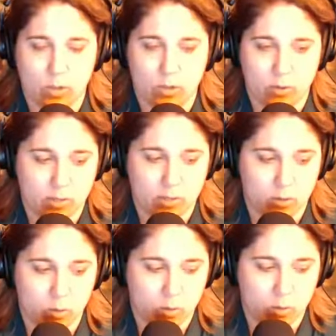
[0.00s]
it's on the
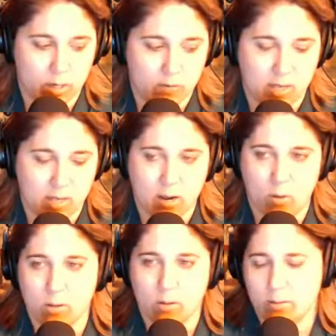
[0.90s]
creative side or a
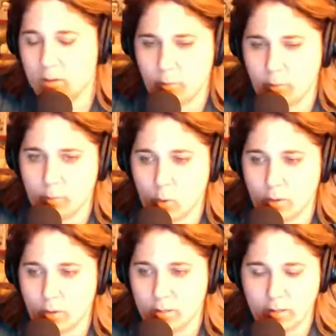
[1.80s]
little bit more
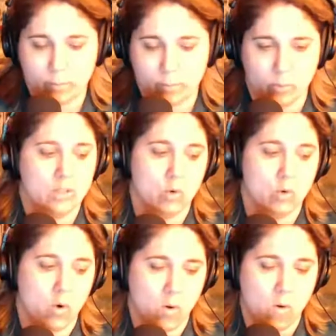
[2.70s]
in a bridge
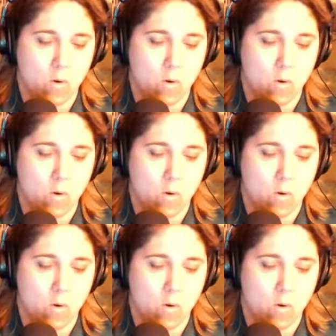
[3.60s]
role,